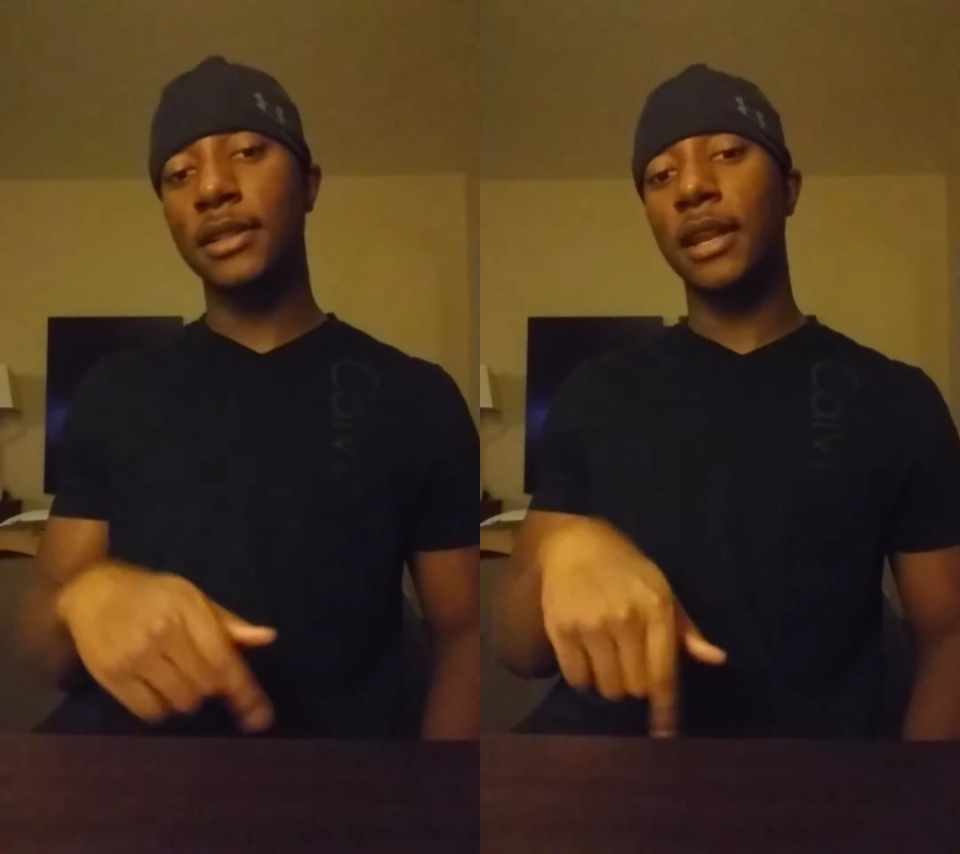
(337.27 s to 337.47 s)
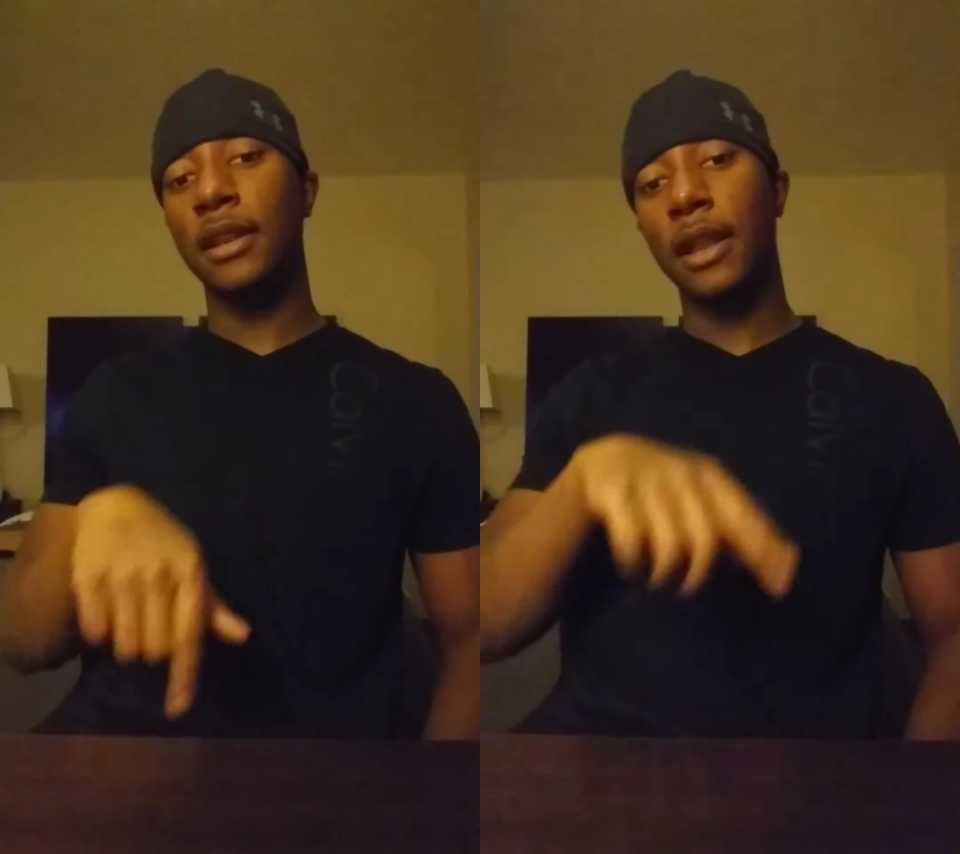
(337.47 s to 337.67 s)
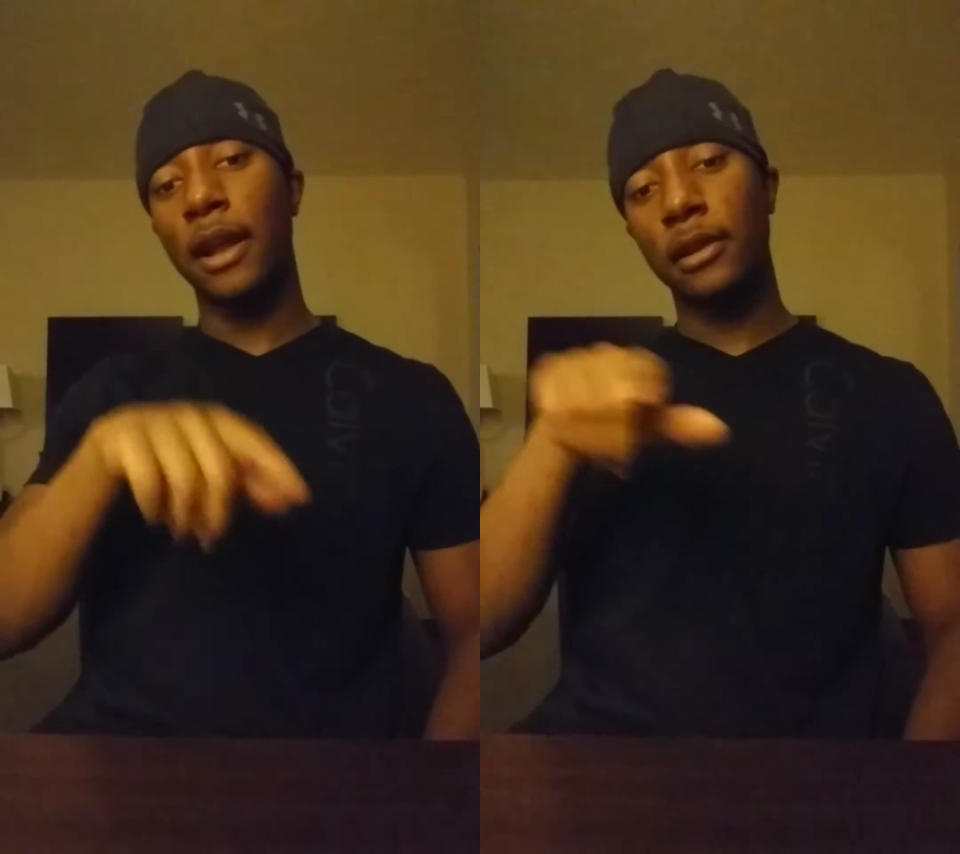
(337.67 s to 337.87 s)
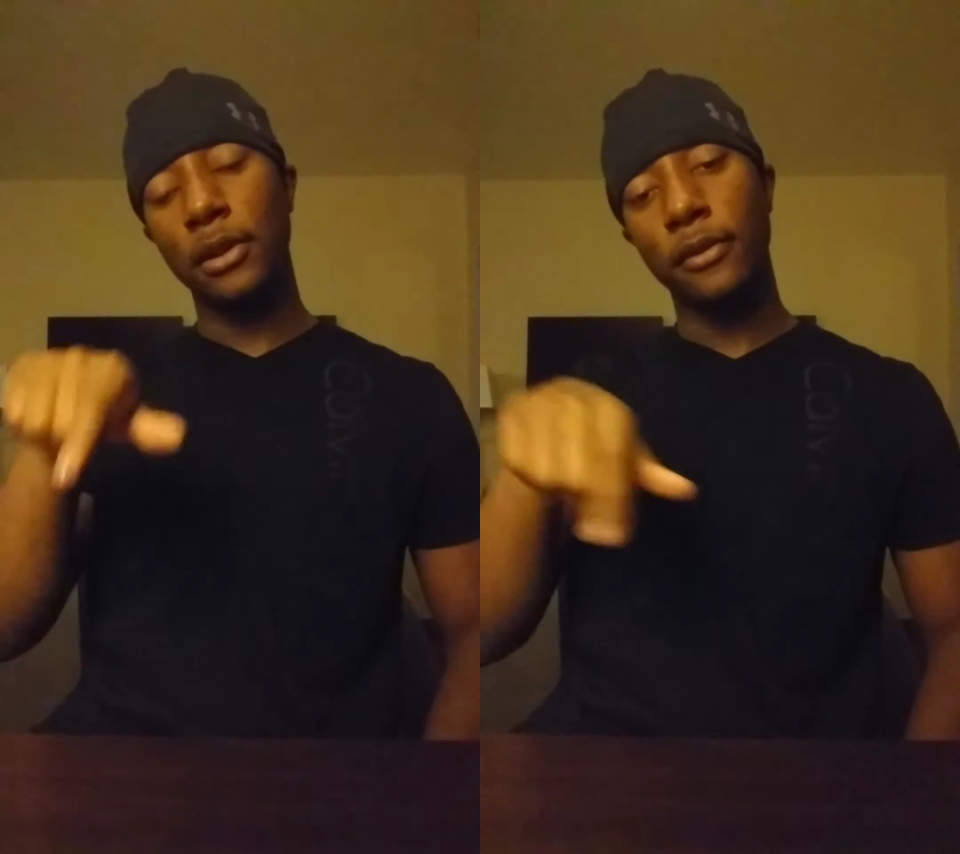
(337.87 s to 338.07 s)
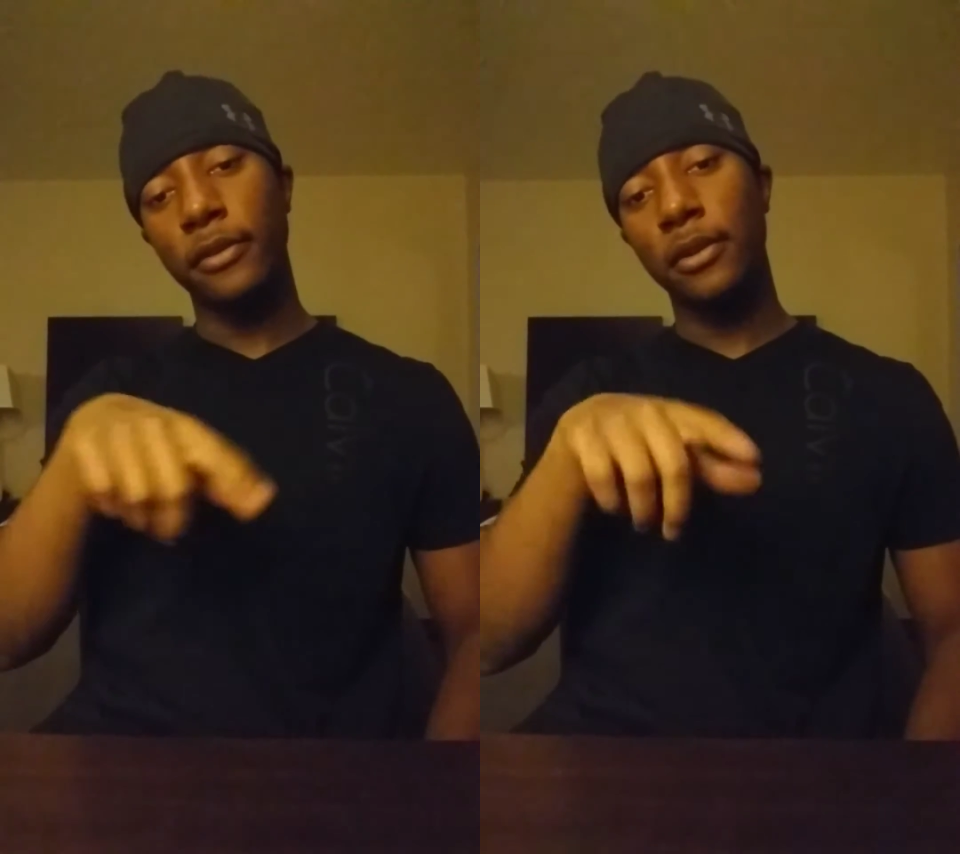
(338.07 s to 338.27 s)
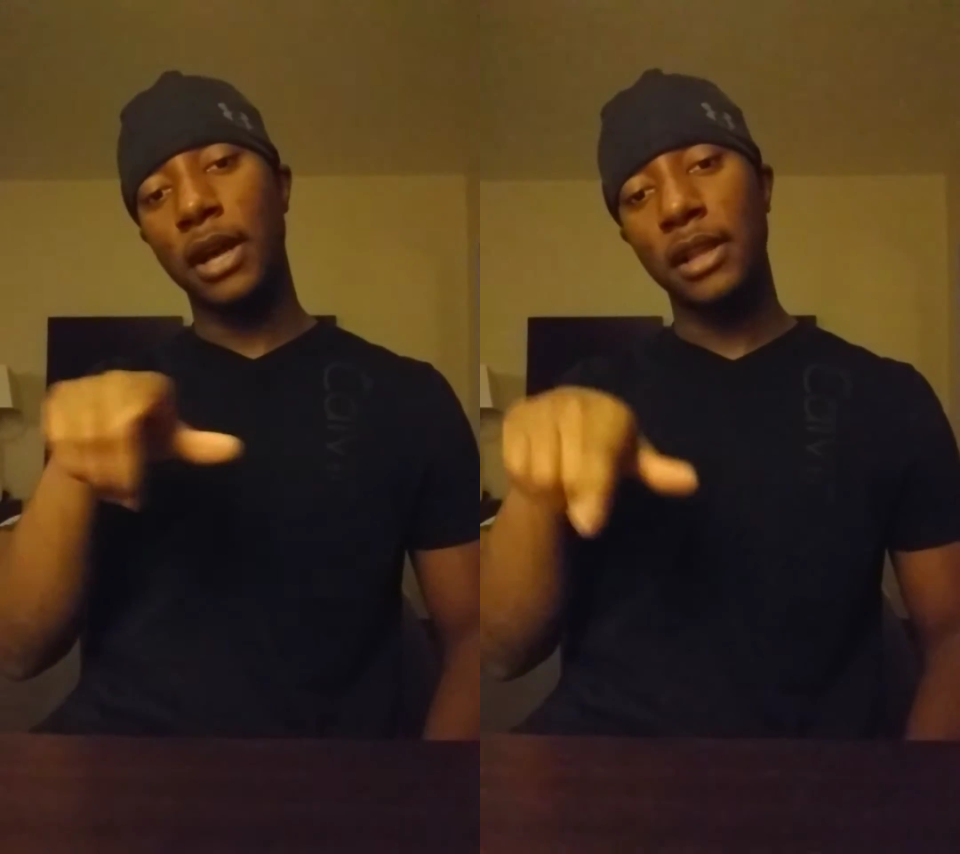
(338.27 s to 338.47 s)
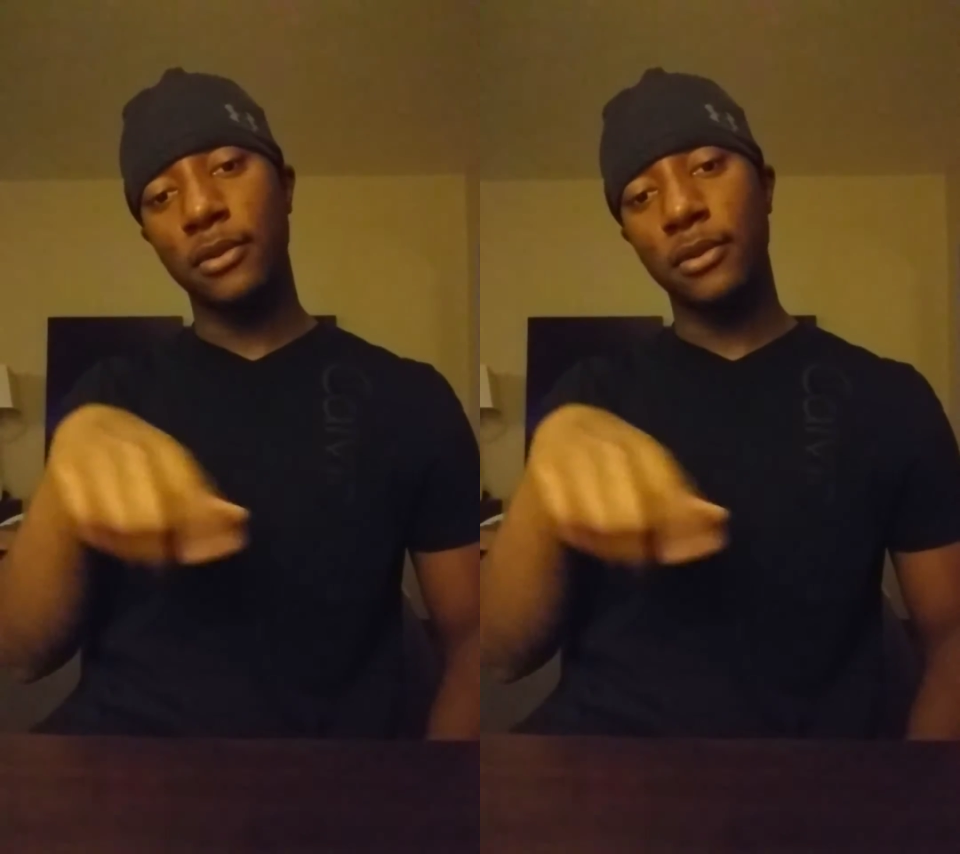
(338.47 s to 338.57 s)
They did like the little fuel island